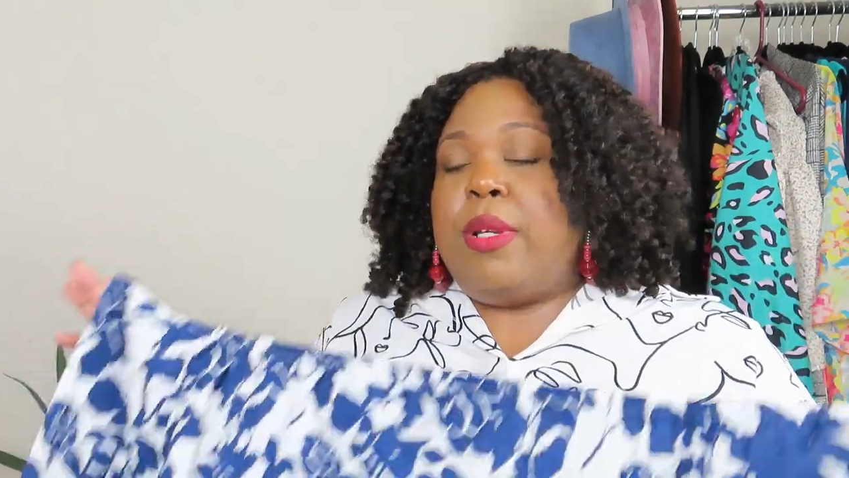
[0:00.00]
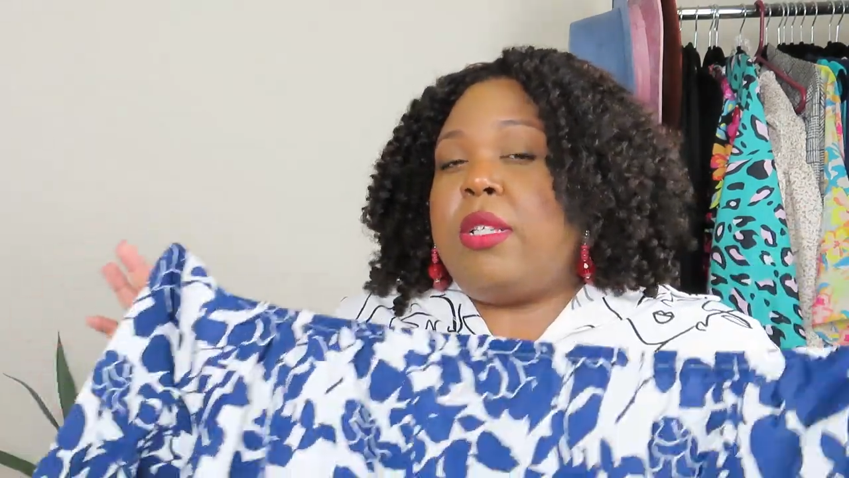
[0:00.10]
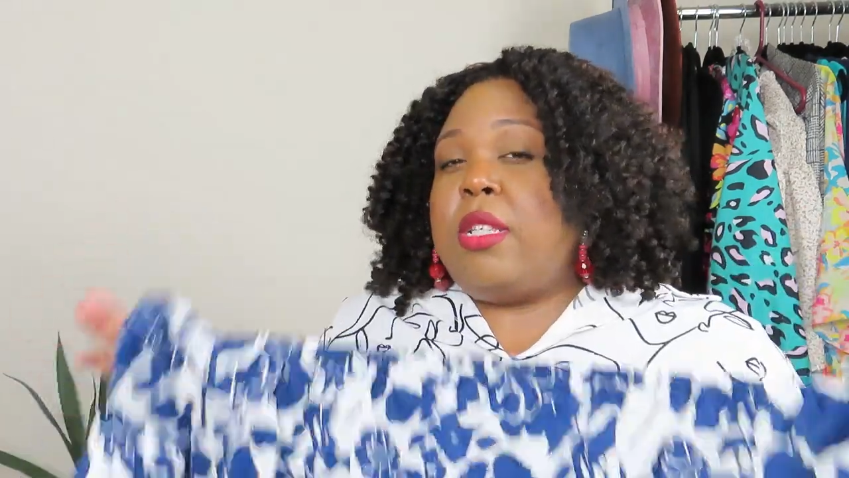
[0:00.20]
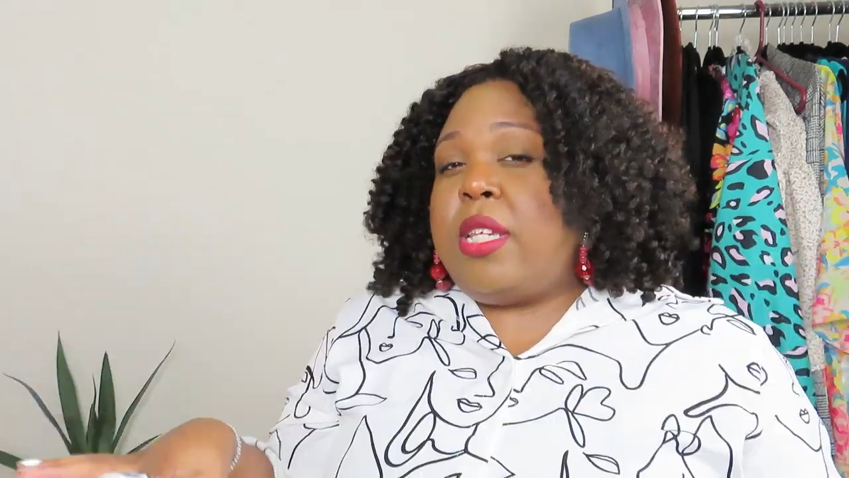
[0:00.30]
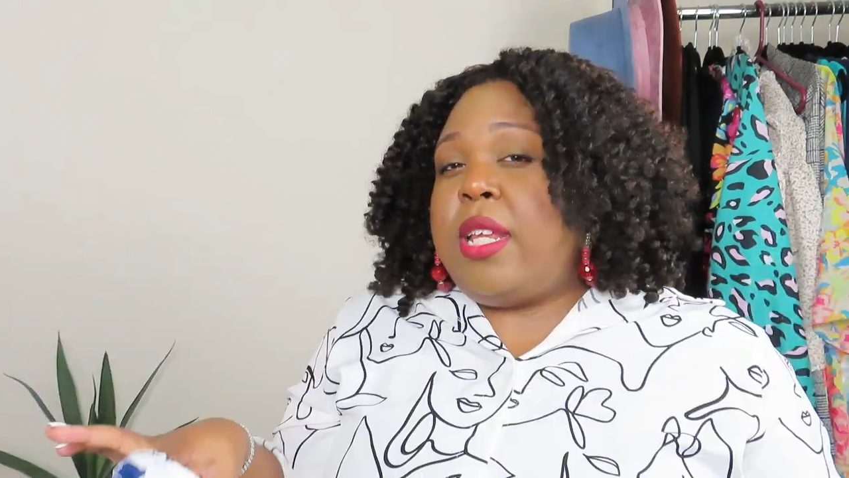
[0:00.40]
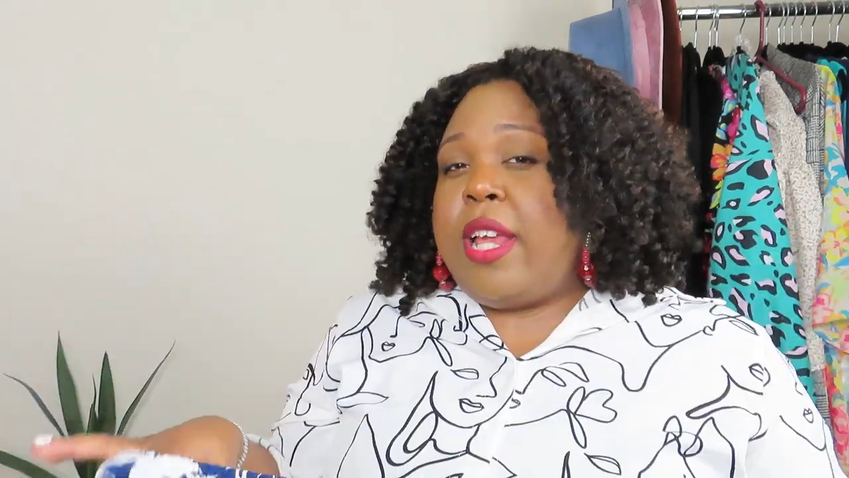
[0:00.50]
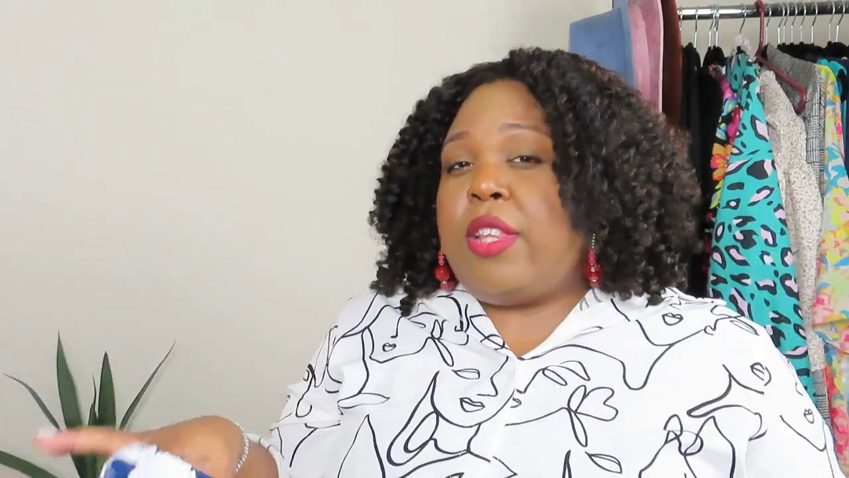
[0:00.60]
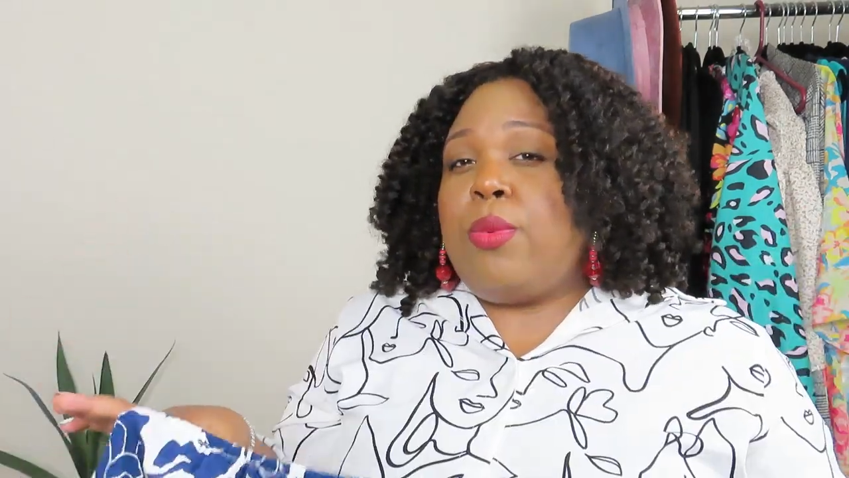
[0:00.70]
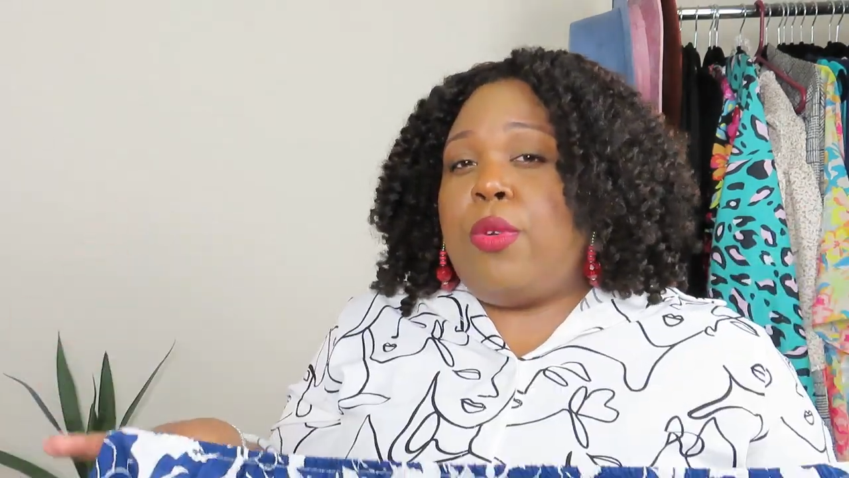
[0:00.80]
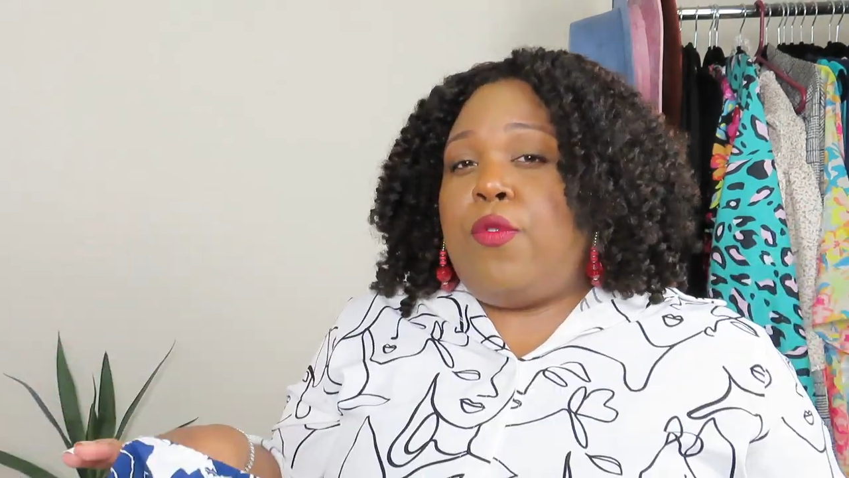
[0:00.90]
But looking
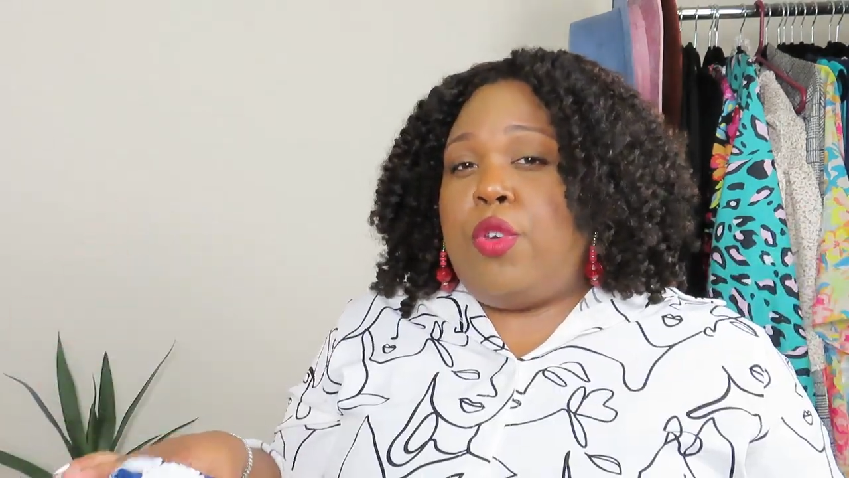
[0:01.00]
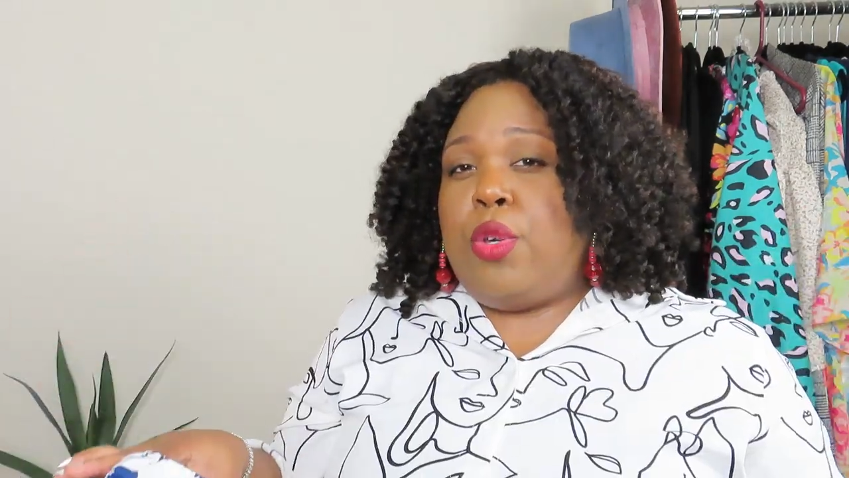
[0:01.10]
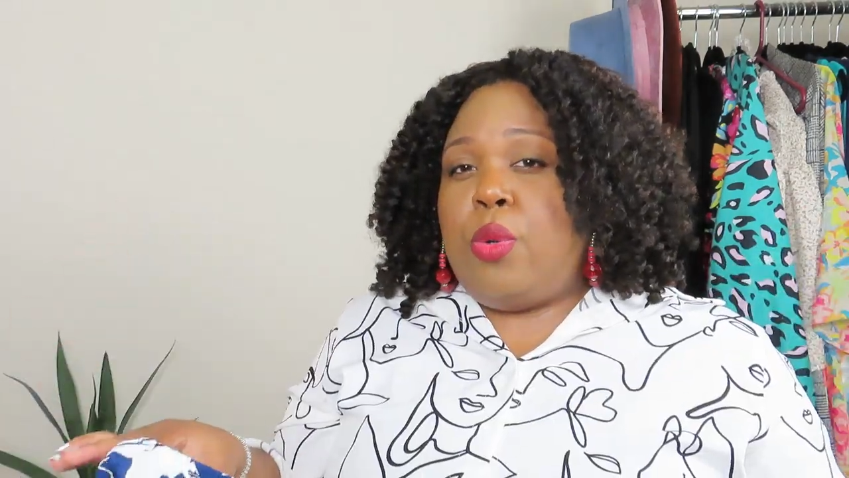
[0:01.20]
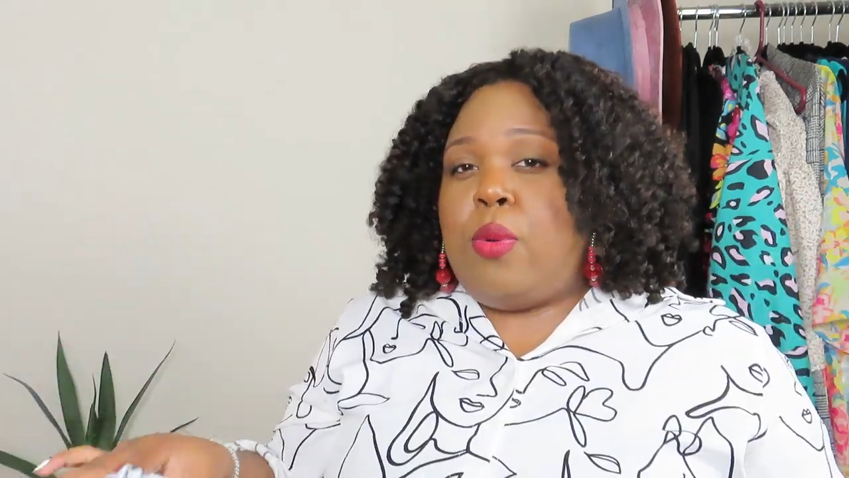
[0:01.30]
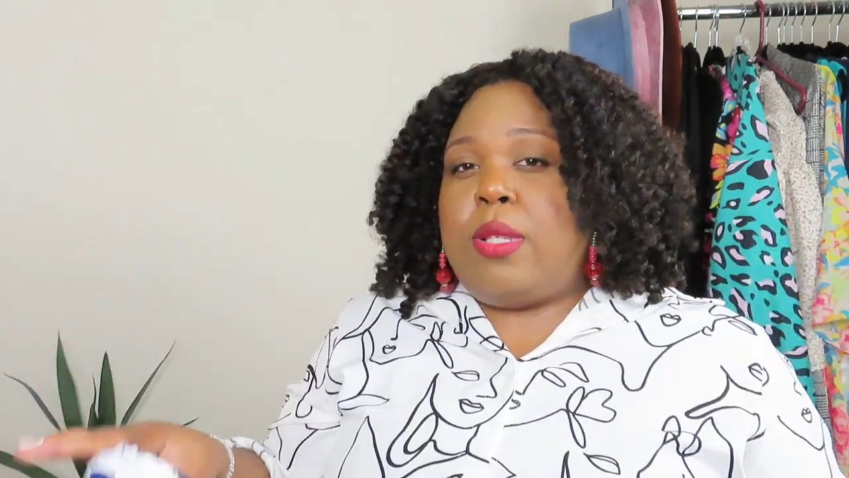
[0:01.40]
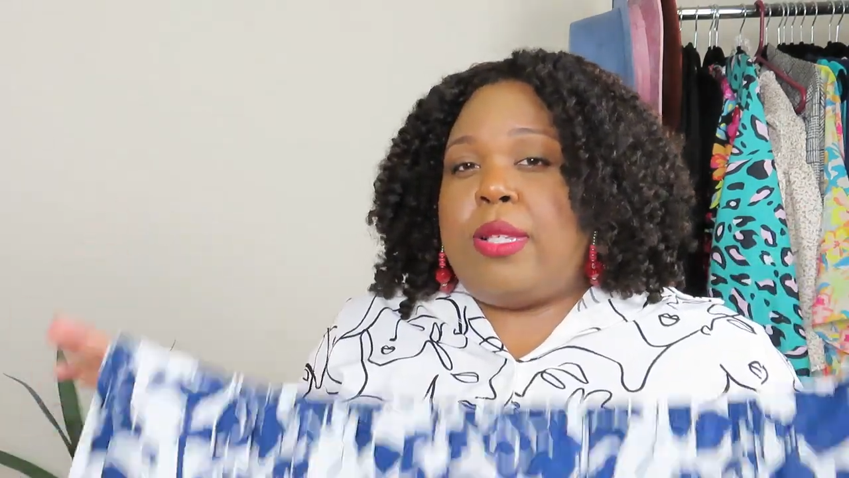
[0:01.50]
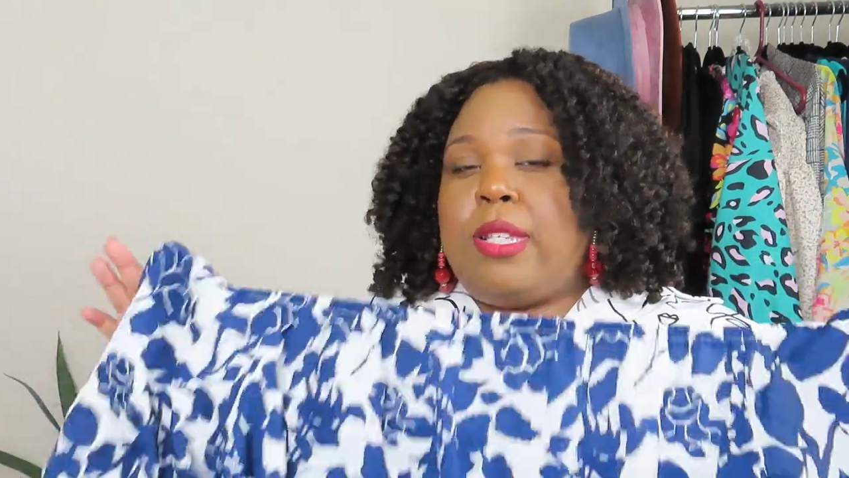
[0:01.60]
at the reviews,